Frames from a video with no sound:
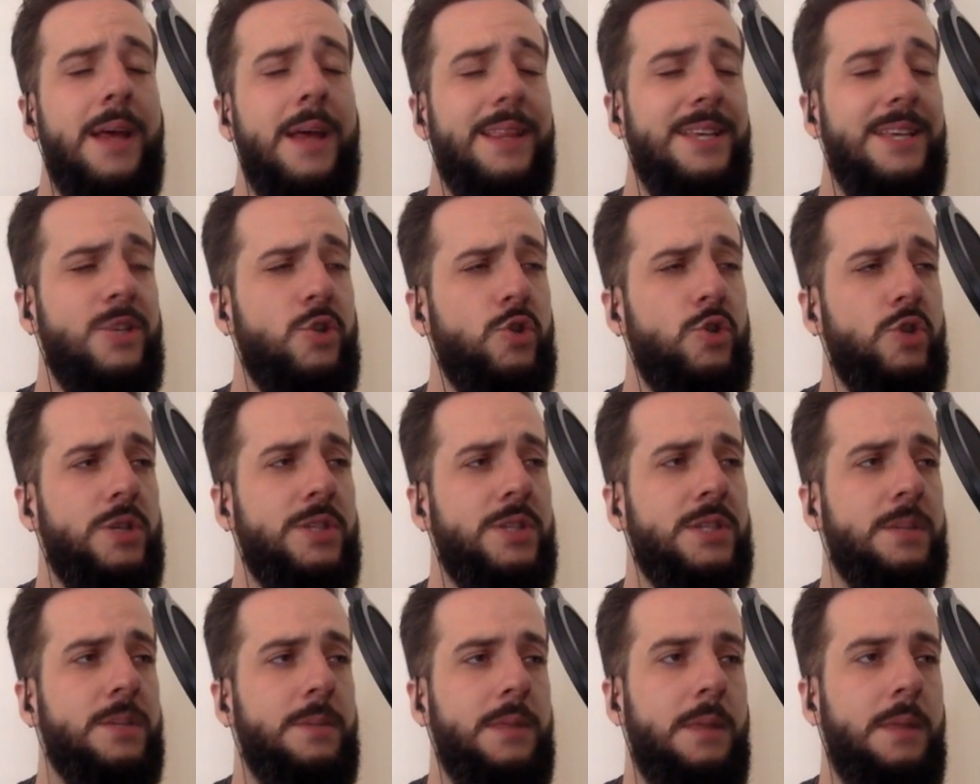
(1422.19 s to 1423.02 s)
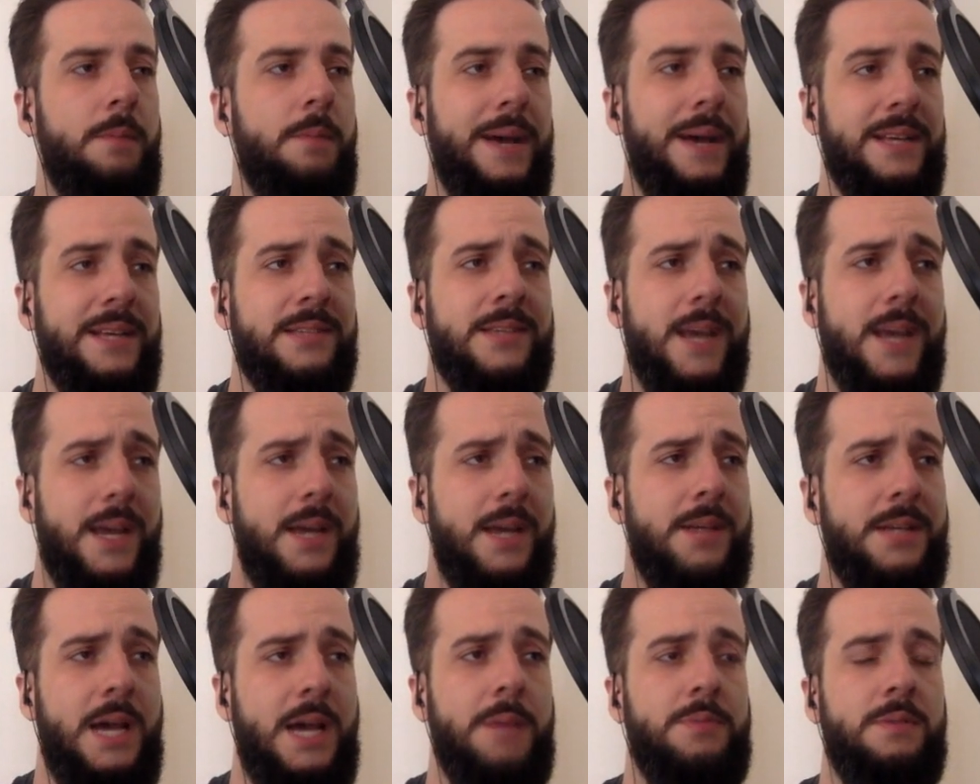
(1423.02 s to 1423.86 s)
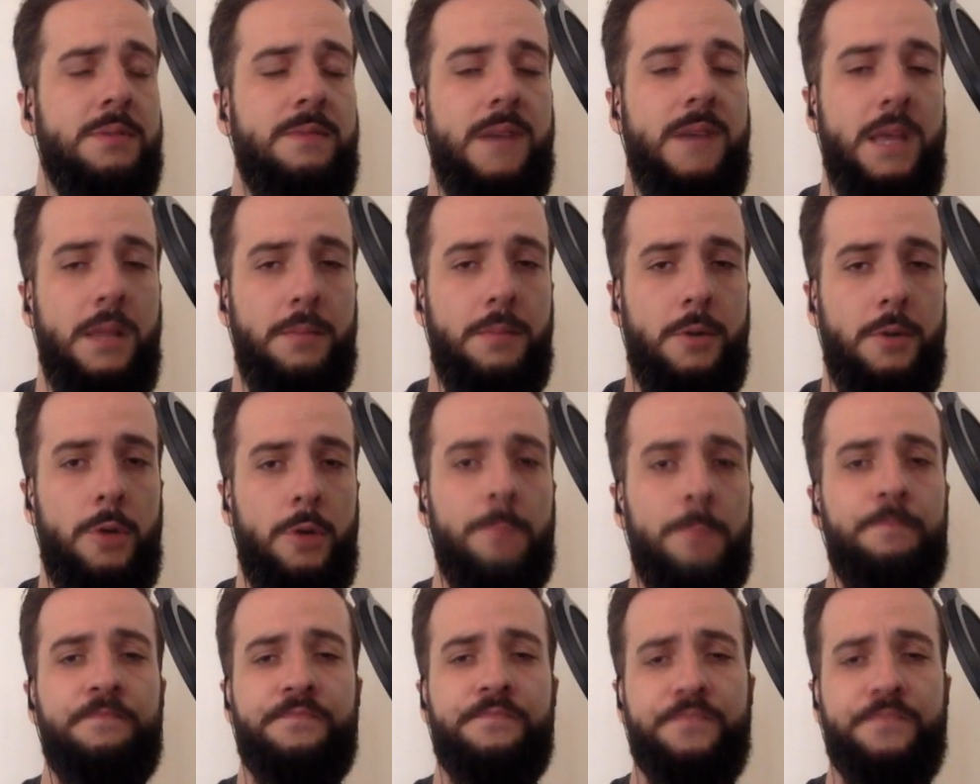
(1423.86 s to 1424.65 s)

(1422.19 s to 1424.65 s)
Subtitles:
These are just some of the best Psychic types available.